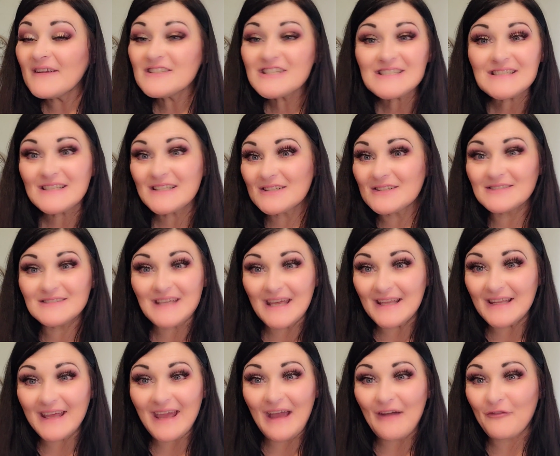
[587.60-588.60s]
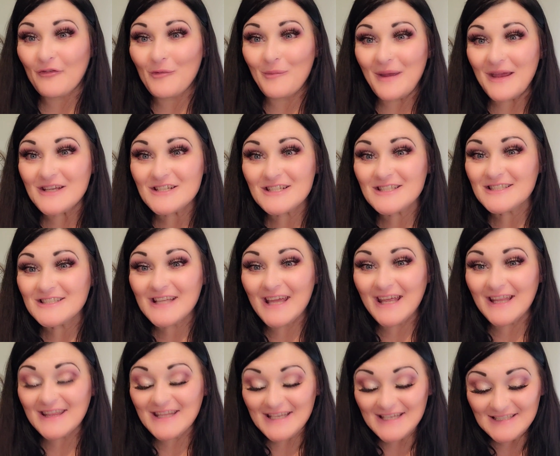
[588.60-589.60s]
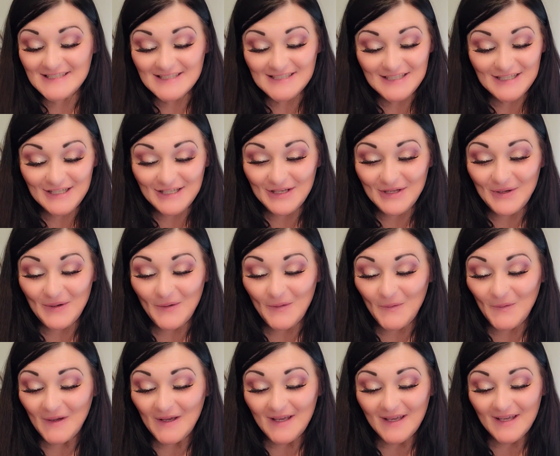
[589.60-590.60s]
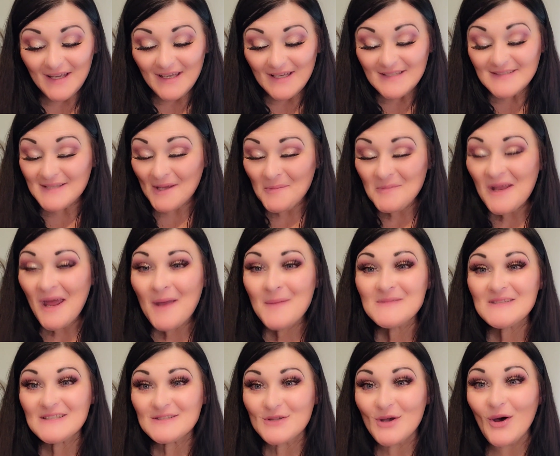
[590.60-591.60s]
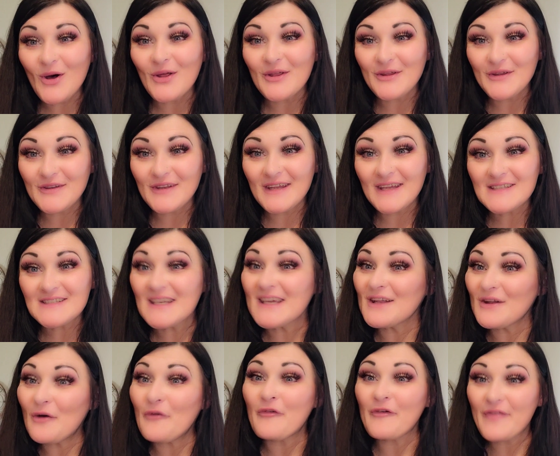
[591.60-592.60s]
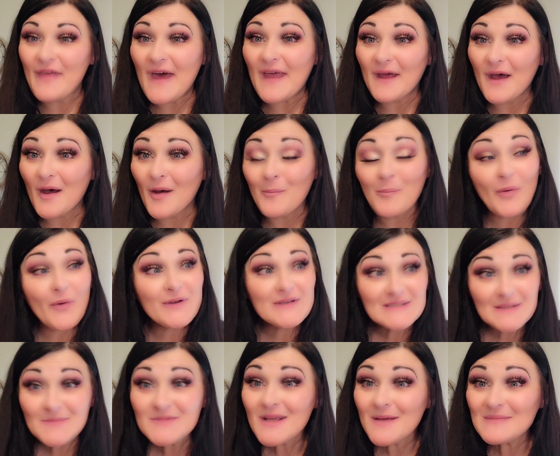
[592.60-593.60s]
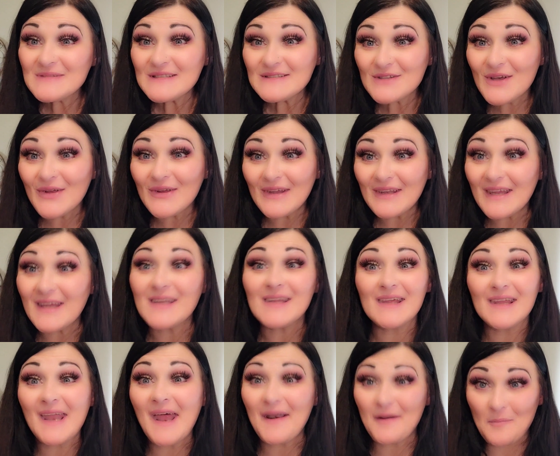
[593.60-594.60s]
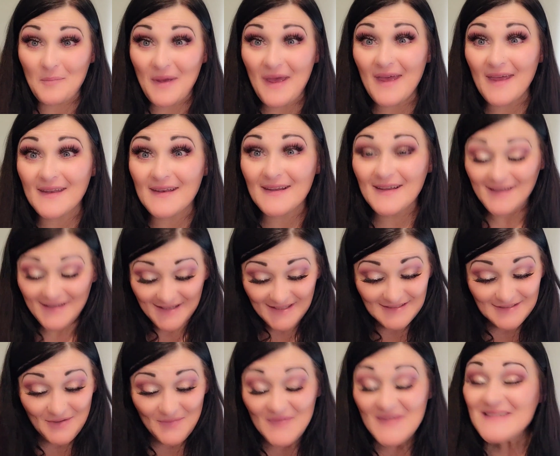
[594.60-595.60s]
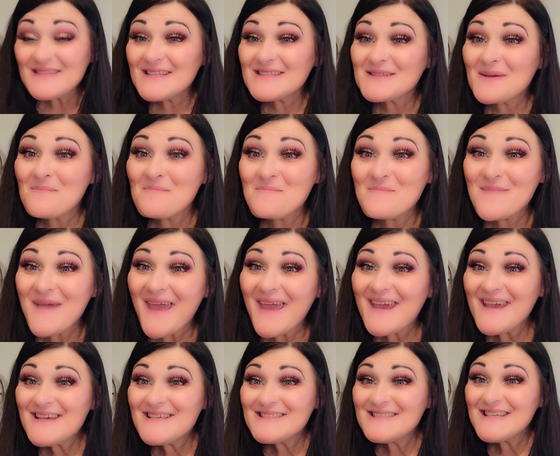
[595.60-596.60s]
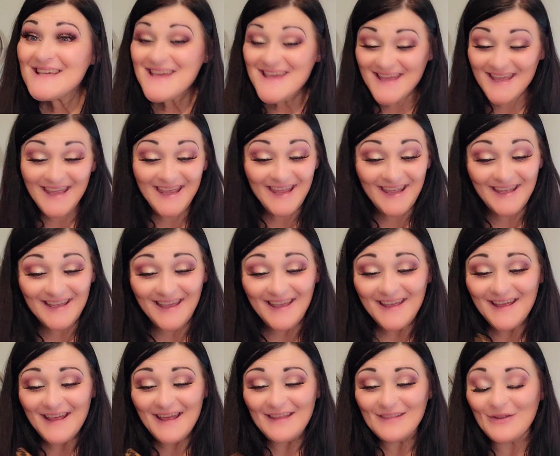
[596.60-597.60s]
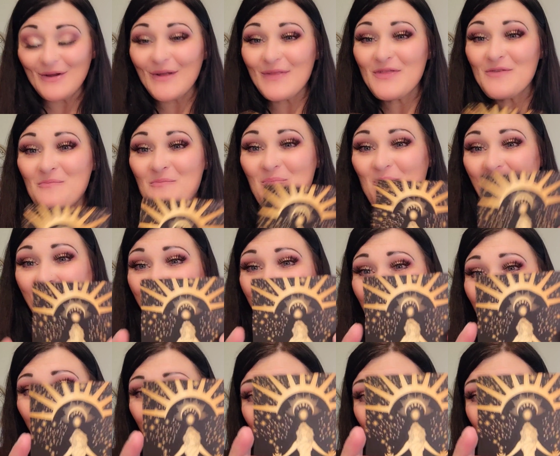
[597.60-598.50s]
just little daily affirmations like this, you know, sometimes it's all you need to get over that hump, or sometimes it's all you need to get out of bed. So So this is amazing. Look at the back